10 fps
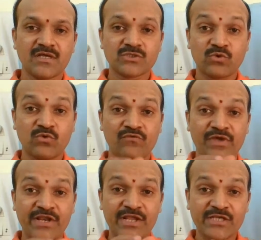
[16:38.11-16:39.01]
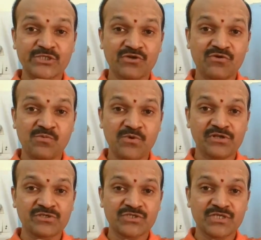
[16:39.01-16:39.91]
So variation of
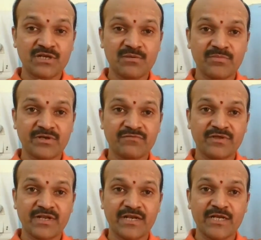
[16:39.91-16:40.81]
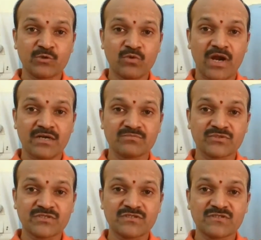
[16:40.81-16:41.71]
potential between any two
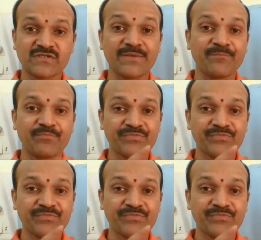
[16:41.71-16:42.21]
atoms is same.